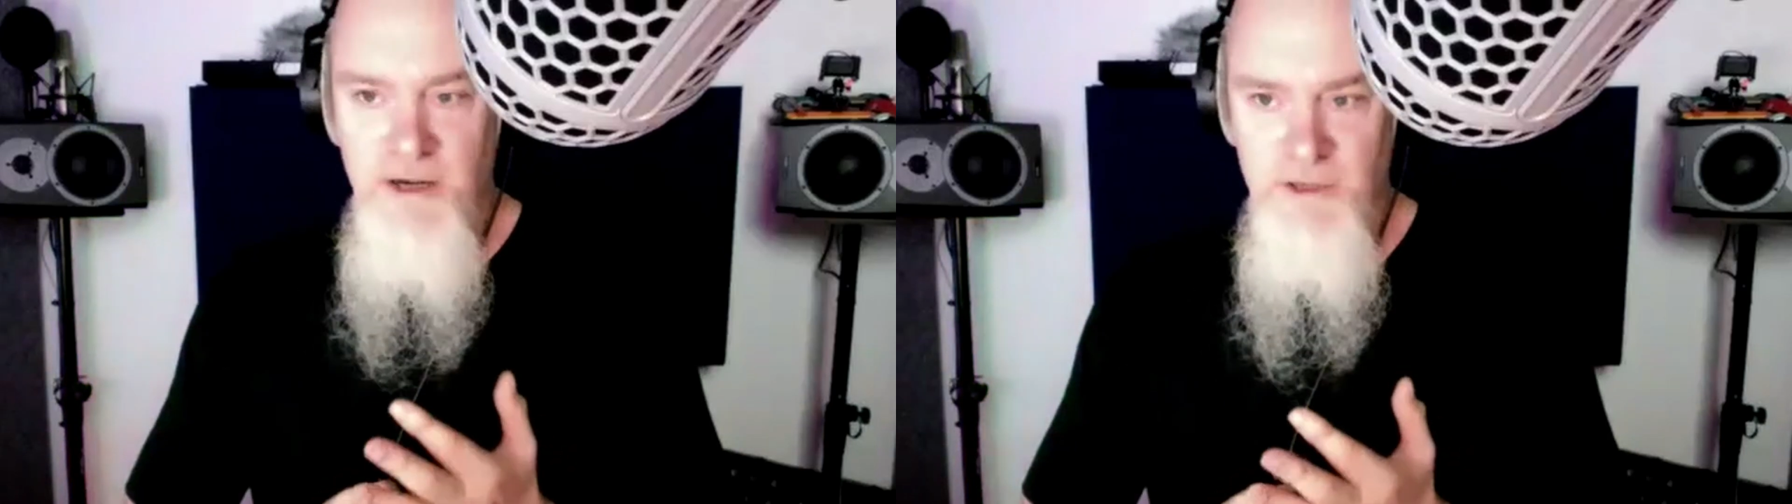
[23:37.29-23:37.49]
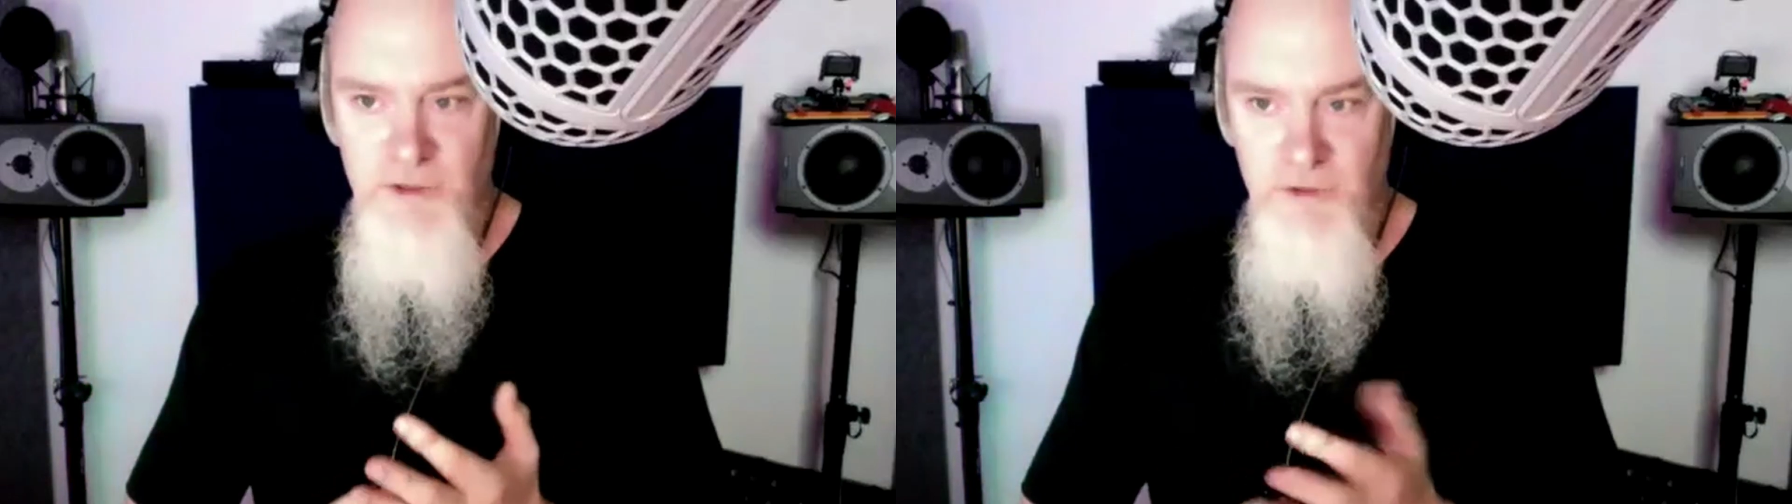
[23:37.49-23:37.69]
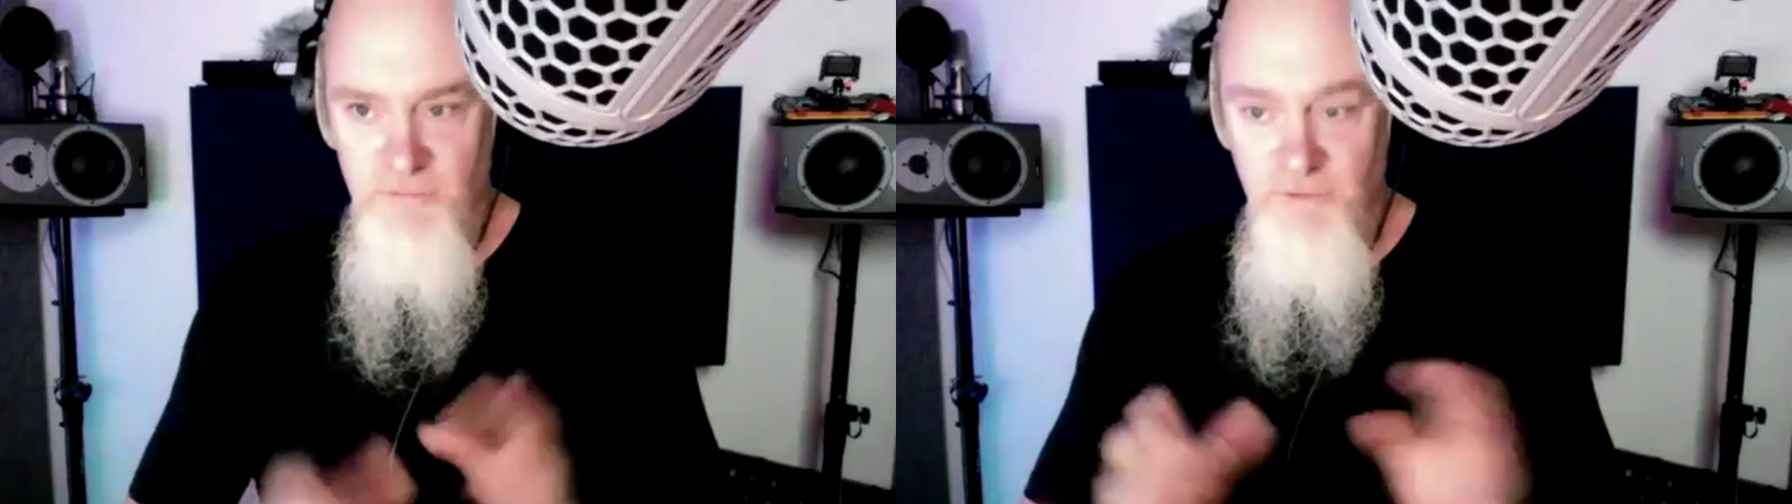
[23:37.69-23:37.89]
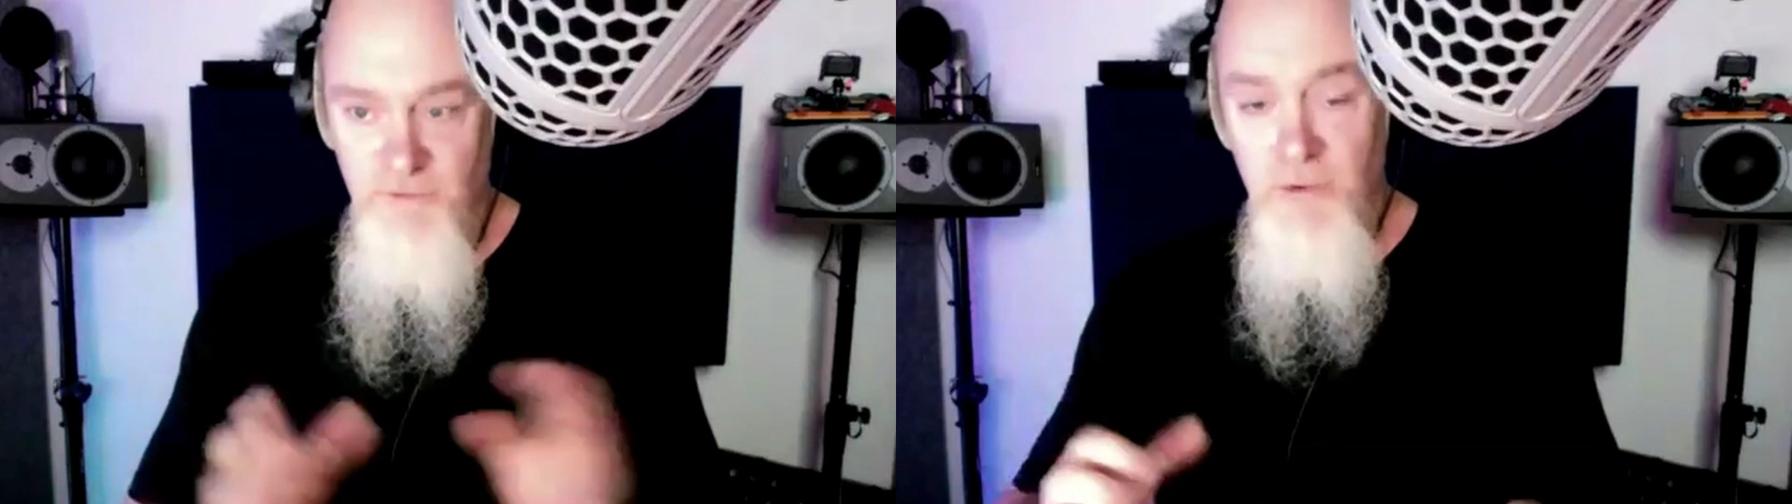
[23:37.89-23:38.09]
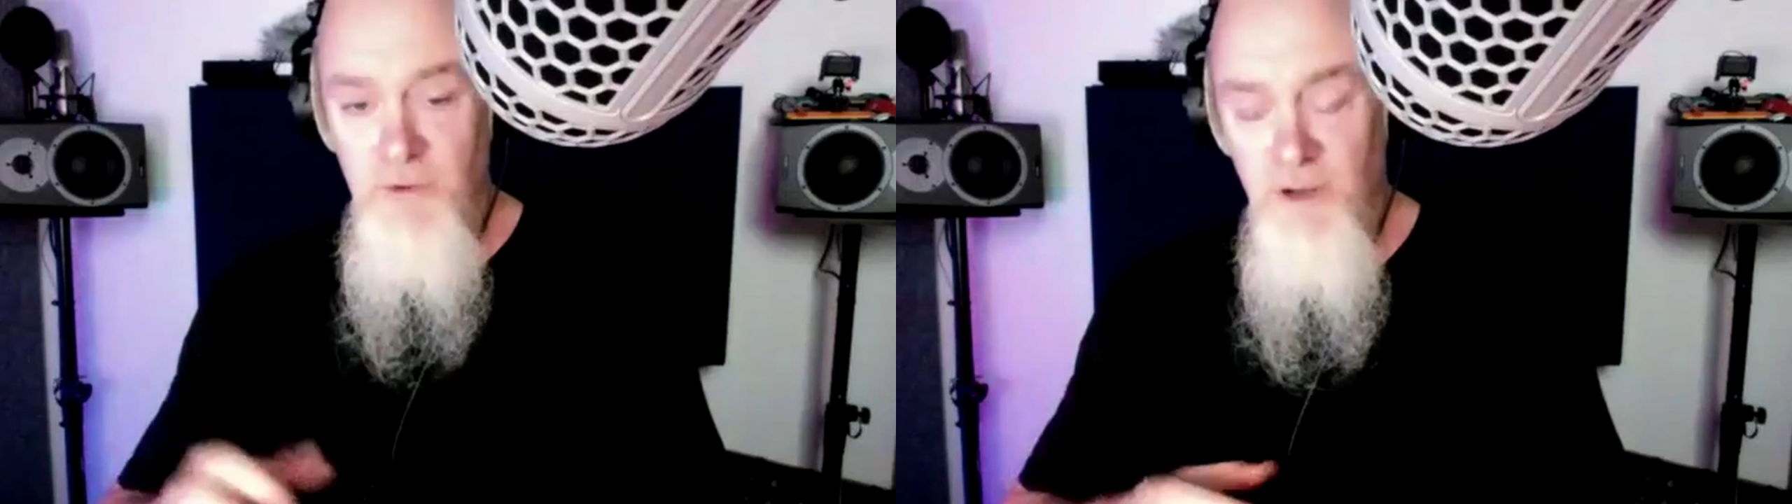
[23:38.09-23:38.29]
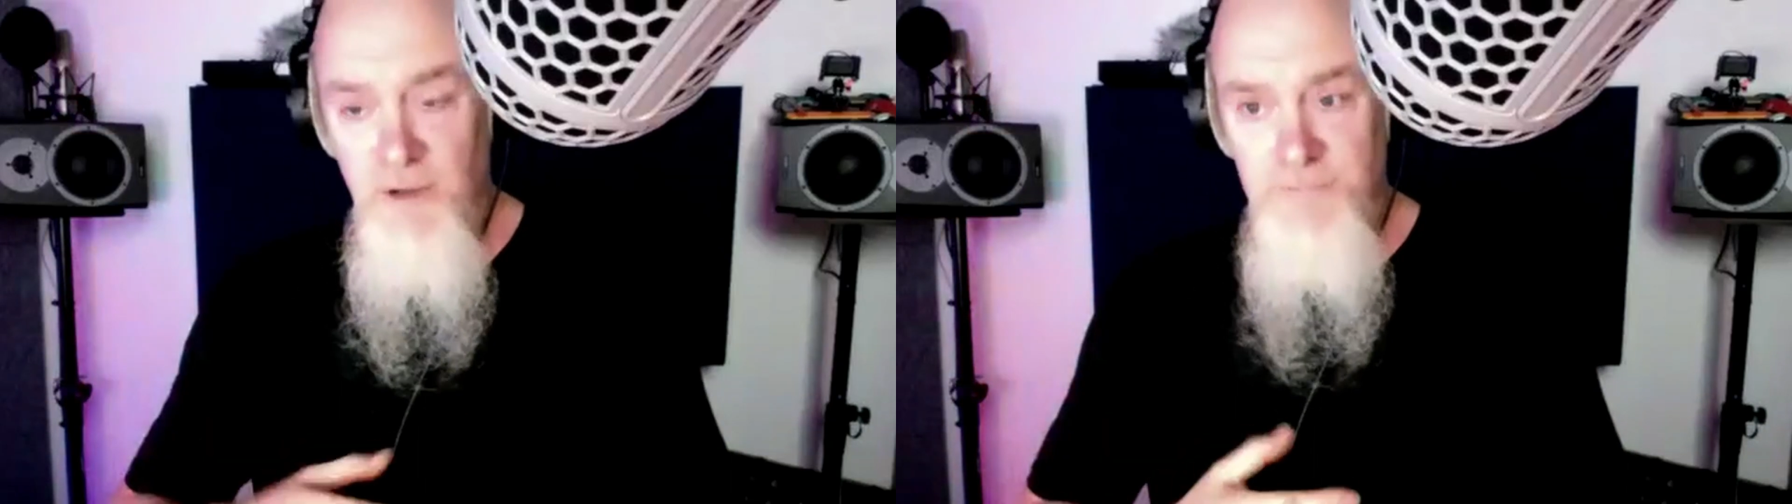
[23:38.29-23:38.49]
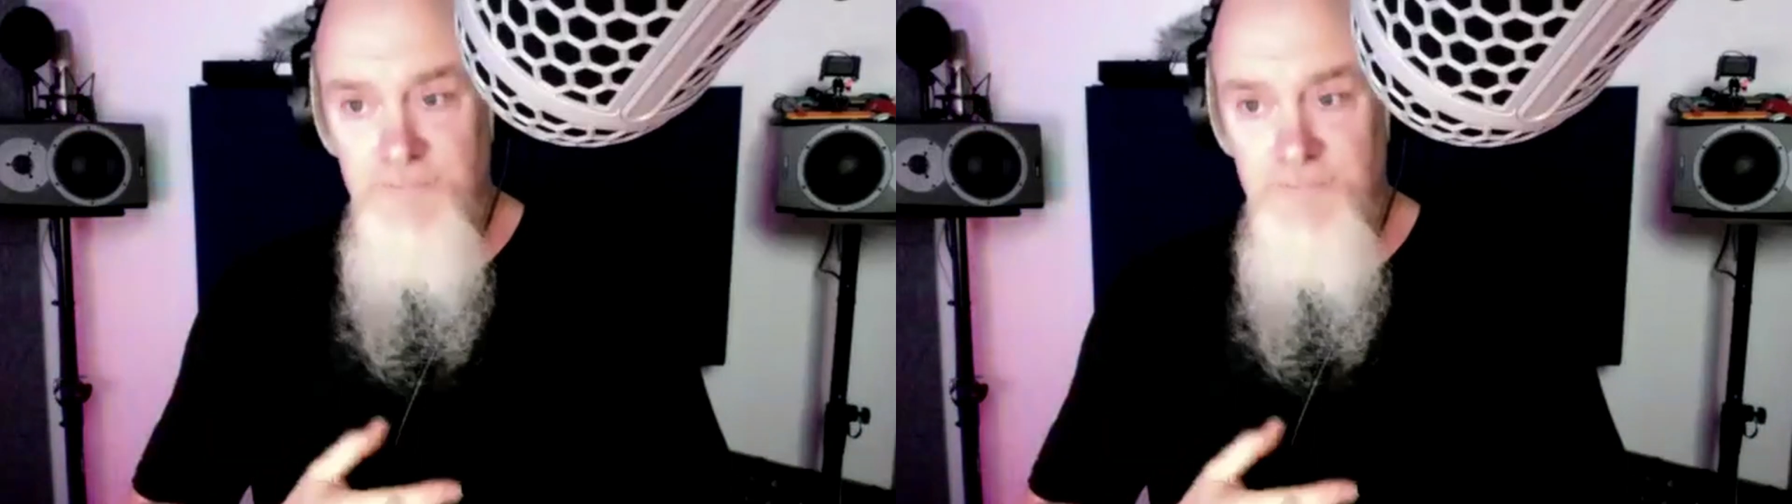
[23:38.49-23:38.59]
in to do the final cut.